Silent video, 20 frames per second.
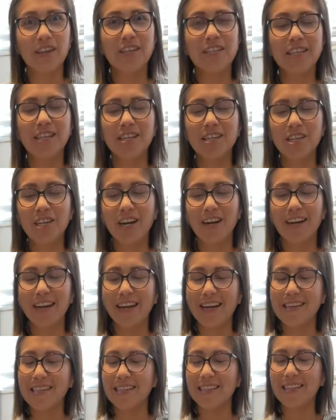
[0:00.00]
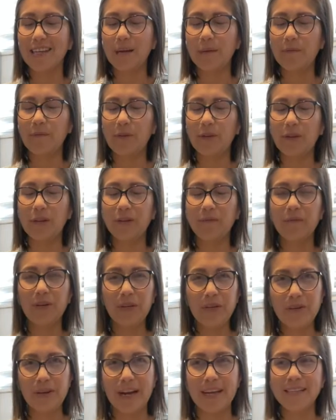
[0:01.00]
to share in case it's helpful for
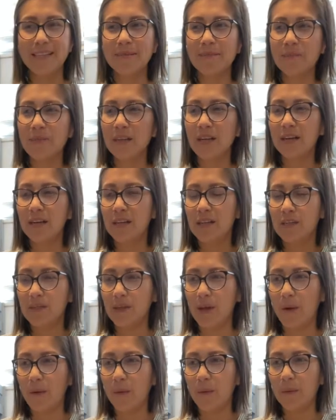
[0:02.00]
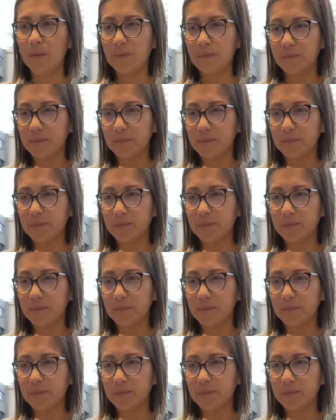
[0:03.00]
you guys. So